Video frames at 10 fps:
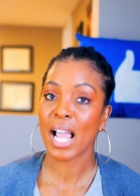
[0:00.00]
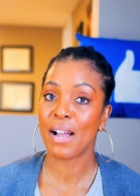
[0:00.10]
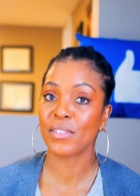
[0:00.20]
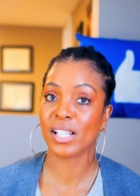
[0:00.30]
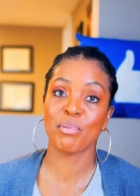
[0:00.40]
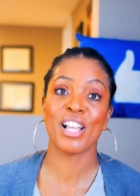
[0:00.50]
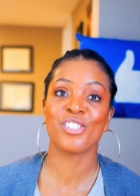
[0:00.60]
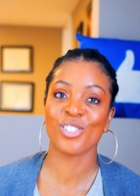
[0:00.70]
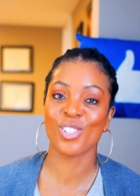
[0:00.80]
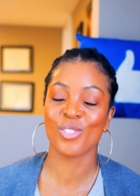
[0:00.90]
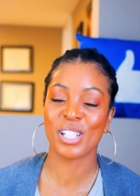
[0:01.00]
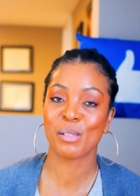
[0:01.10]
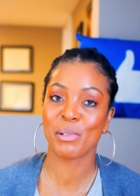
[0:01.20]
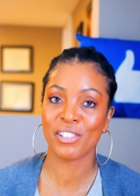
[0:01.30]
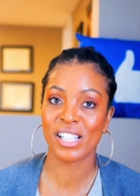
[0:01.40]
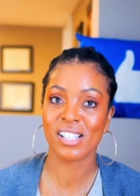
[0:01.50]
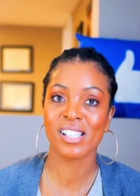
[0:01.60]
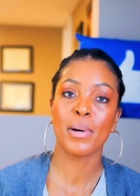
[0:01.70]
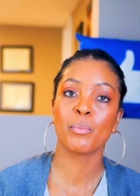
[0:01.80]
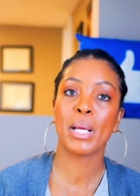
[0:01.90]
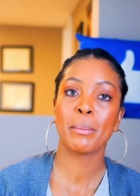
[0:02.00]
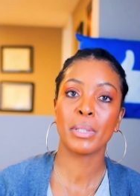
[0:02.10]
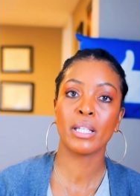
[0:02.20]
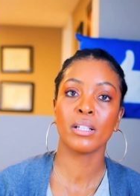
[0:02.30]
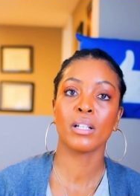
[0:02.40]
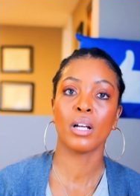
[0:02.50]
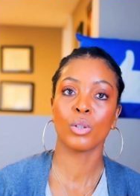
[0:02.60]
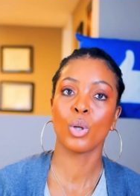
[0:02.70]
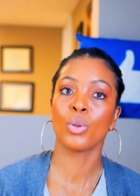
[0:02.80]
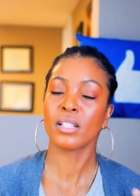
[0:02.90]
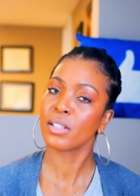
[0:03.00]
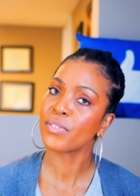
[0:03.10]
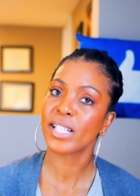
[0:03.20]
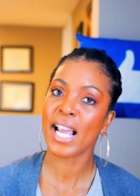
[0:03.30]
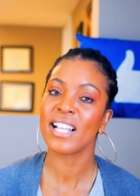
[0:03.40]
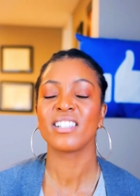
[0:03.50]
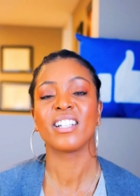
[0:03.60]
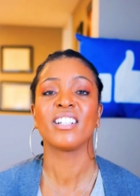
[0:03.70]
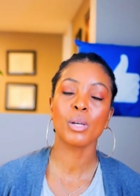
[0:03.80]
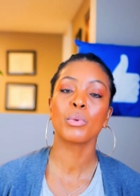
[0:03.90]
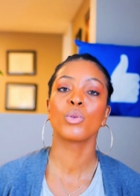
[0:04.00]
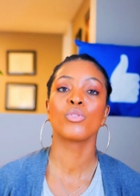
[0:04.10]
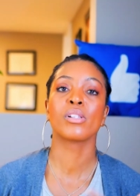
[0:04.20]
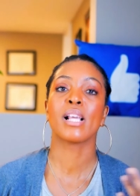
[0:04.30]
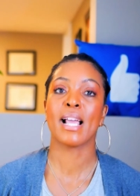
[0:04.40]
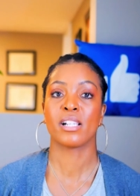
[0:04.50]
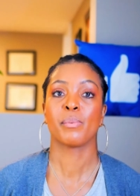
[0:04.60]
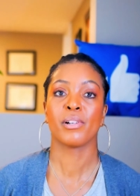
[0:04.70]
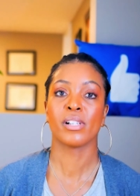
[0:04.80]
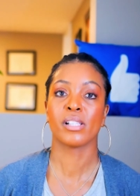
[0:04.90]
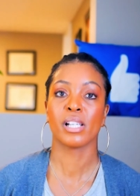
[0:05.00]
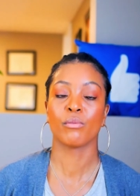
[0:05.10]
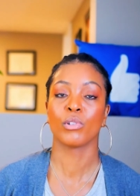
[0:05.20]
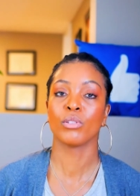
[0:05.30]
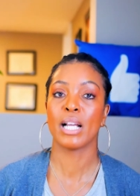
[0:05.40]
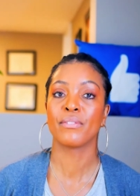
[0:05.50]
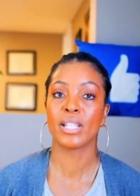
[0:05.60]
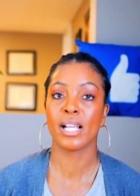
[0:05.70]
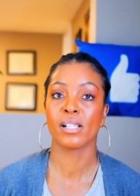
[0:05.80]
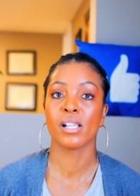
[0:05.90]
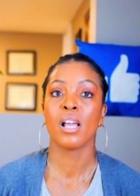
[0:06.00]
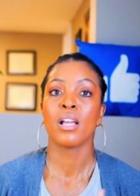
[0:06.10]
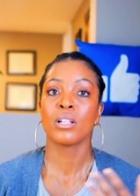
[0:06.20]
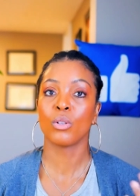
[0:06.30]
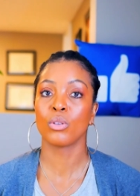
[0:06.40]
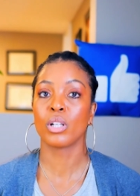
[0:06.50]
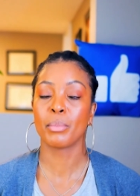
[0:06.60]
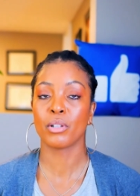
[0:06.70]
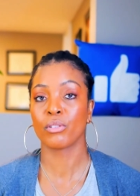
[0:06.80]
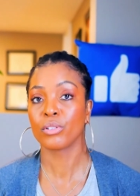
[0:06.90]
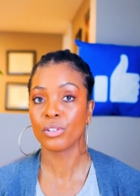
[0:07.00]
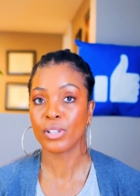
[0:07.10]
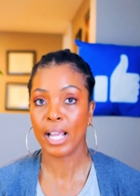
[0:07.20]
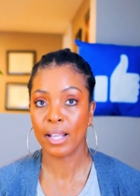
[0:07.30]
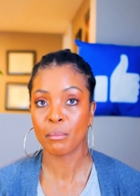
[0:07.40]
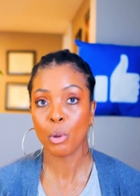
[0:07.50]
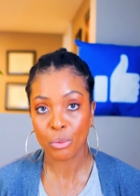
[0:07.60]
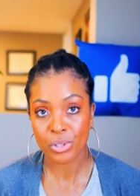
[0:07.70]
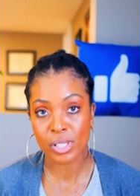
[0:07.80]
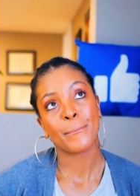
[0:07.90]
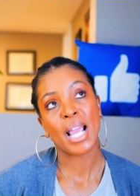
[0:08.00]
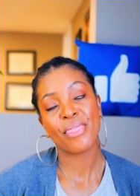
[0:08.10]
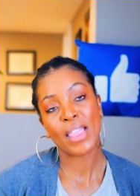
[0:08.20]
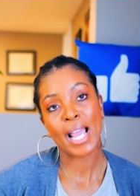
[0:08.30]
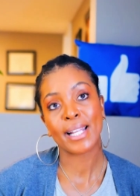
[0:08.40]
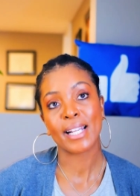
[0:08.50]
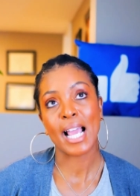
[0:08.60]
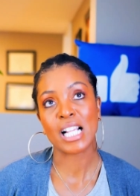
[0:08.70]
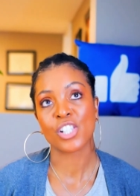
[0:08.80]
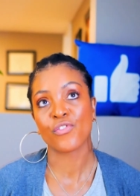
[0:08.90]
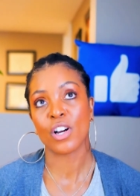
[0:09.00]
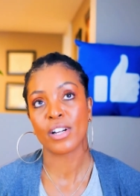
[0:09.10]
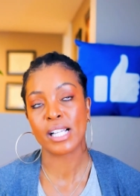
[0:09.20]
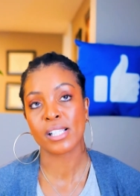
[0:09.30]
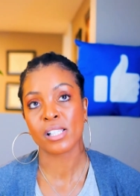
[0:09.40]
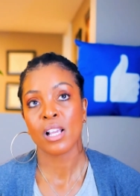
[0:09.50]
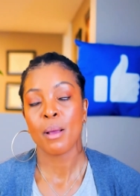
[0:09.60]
have the pleasure to experience, but made me, you know, a different candidate, someone who is experiencing real life things, you know, a little bit earlier than most. And then as far as